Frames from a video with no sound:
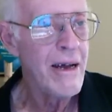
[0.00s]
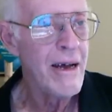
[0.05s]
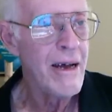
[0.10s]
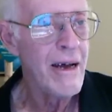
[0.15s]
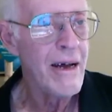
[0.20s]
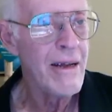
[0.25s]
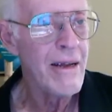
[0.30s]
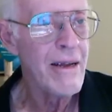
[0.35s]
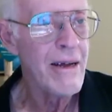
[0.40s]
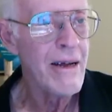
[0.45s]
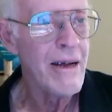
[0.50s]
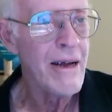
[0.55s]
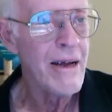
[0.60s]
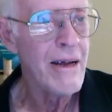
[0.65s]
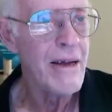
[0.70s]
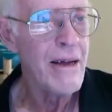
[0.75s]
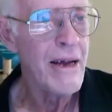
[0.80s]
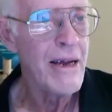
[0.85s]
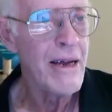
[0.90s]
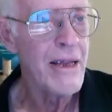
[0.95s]
And uh,
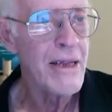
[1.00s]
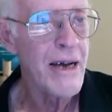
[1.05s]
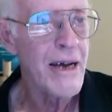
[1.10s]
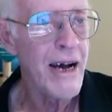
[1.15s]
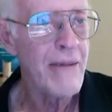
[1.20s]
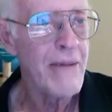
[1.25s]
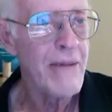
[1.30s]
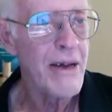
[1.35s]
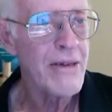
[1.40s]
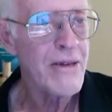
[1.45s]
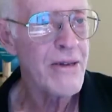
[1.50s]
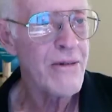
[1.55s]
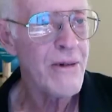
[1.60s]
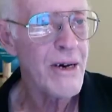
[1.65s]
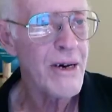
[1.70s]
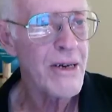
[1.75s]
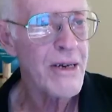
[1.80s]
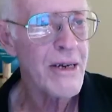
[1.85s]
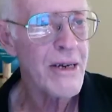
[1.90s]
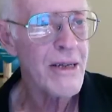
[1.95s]
anytime that's
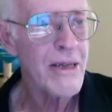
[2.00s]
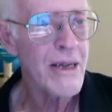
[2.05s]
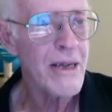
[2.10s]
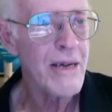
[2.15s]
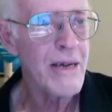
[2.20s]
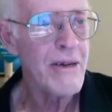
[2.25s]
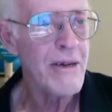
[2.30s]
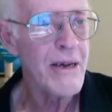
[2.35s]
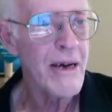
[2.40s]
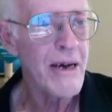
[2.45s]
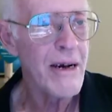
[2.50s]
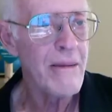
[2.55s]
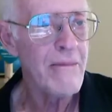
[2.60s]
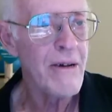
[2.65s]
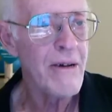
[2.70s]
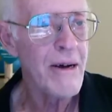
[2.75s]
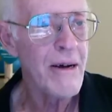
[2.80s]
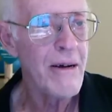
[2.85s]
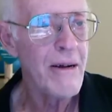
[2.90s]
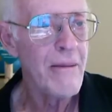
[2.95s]
questioned, they become
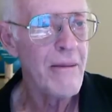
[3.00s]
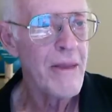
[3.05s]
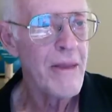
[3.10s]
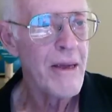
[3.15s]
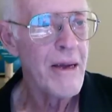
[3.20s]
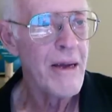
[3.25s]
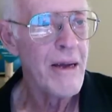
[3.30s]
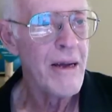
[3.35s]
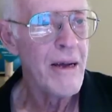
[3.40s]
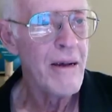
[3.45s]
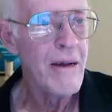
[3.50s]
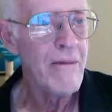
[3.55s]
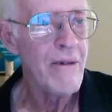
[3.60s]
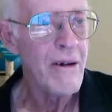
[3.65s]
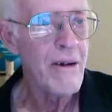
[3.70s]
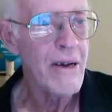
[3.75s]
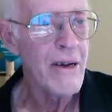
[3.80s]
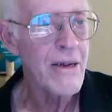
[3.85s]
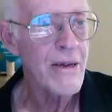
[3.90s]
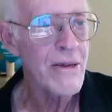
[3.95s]
uh,
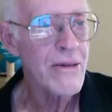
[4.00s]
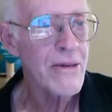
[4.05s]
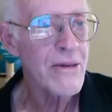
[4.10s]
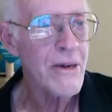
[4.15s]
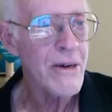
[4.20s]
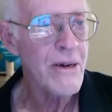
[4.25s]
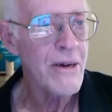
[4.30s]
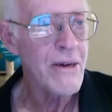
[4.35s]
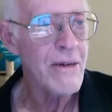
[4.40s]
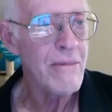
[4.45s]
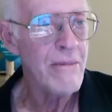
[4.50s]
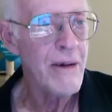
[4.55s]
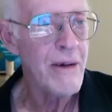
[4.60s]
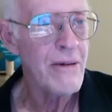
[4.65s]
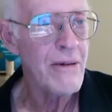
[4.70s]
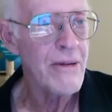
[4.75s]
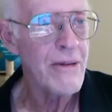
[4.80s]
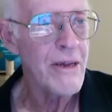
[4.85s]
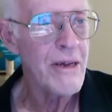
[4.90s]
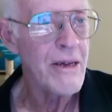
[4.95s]
very concerned
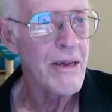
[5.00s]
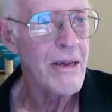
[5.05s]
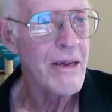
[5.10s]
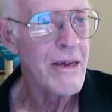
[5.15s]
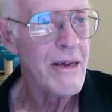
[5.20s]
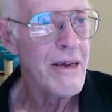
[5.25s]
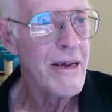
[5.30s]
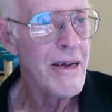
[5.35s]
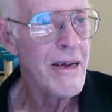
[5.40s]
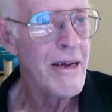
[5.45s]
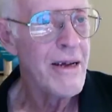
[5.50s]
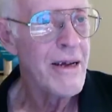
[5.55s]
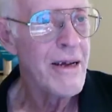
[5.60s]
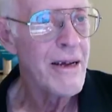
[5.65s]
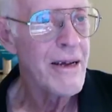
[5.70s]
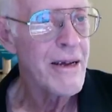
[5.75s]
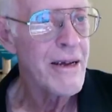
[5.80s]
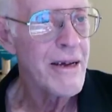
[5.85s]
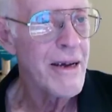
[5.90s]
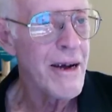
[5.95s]
about the
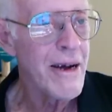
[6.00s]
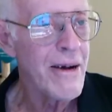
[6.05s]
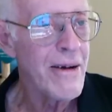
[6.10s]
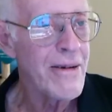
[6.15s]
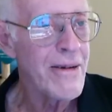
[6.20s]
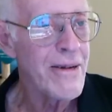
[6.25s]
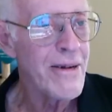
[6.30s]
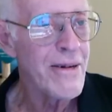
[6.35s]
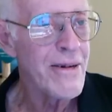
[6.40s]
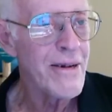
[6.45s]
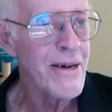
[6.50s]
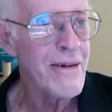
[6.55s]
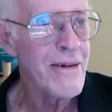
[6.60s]
character of